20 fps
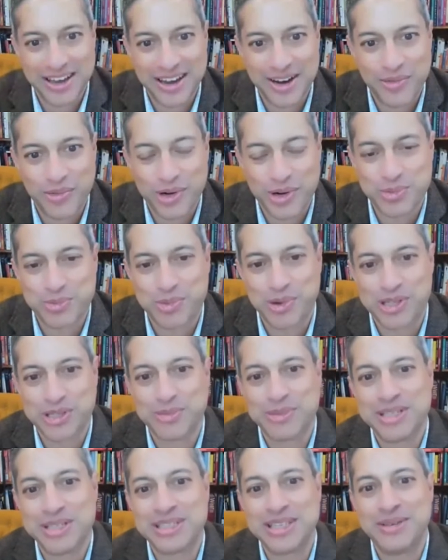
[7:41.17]
And what's
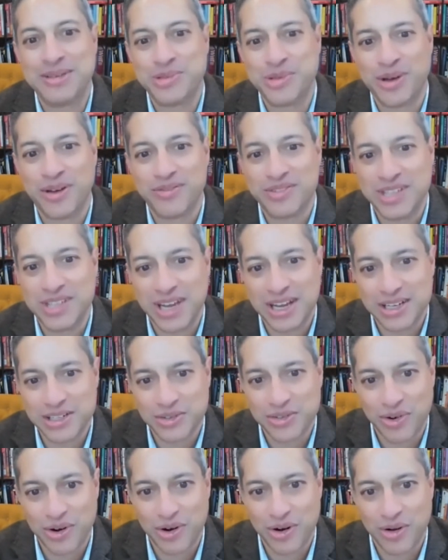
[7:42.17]
possible seems to have
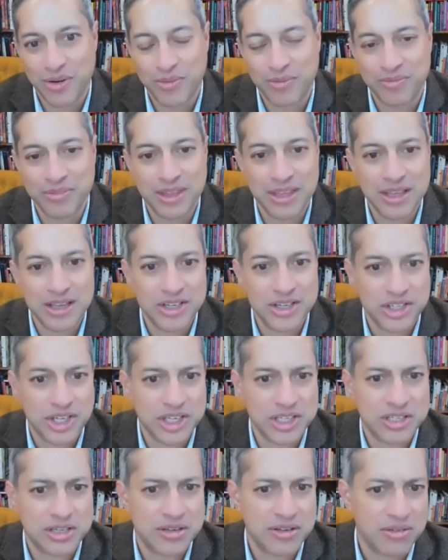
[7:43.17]
changed from
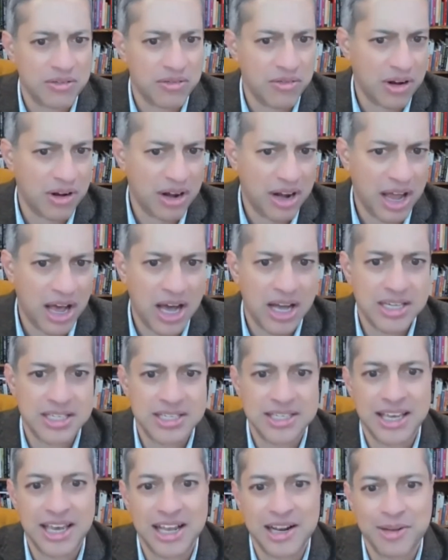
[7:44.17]
just
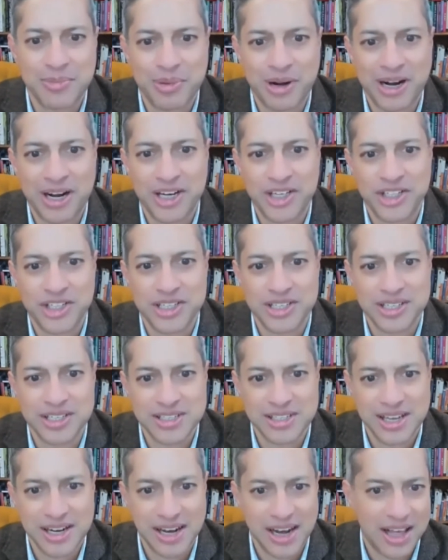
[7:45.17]
large scale
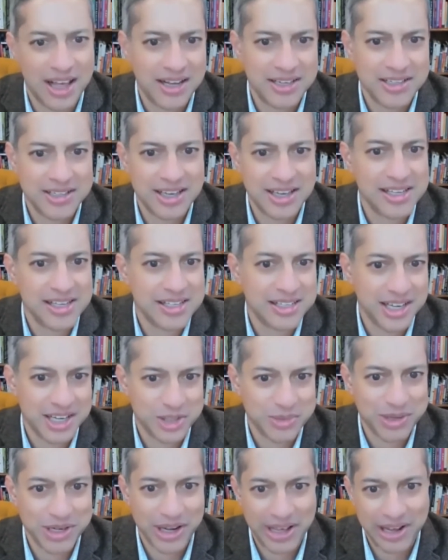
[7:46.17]
predictions and large scale
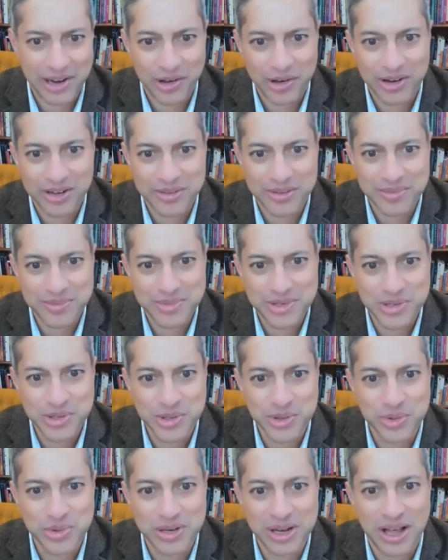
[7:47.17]
judgment algorithms
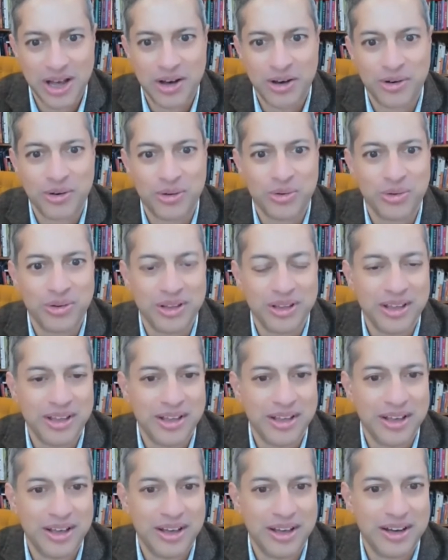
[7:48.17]
to now
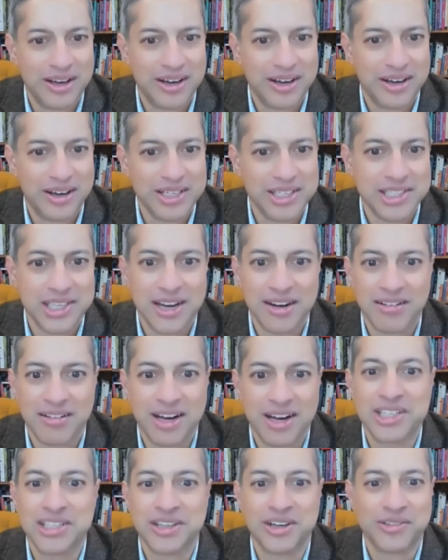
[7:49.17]

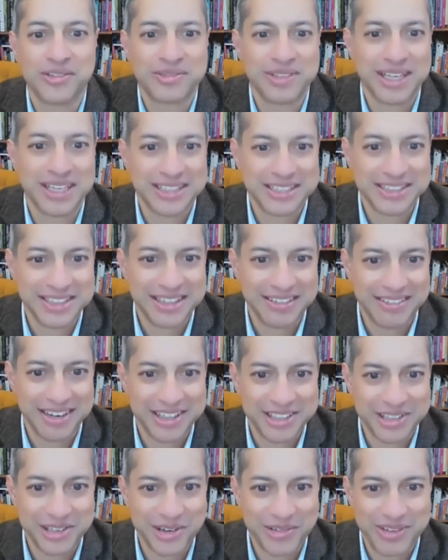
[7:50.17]
generation of things,
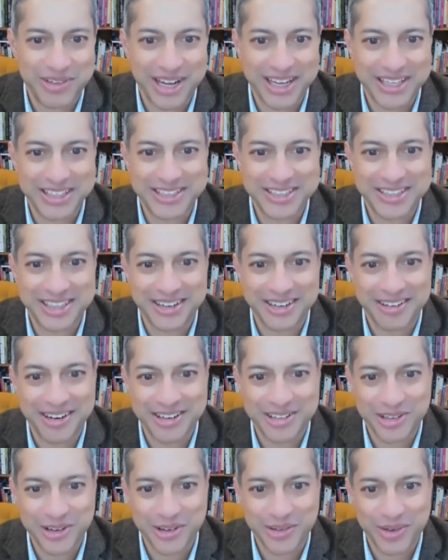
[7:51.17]
generation of text,
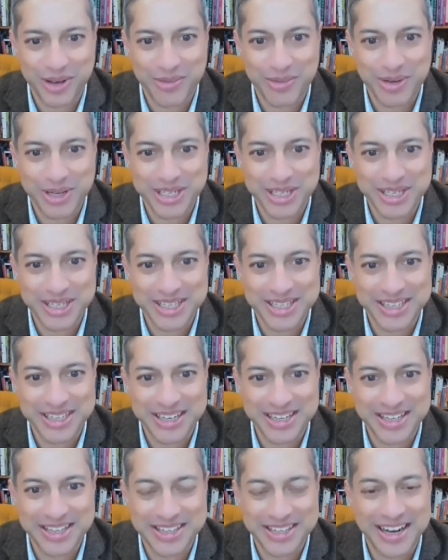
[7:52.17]
generation of images,
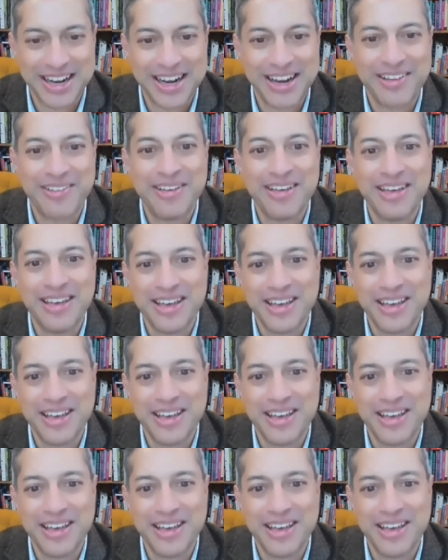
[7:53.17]
and suddenly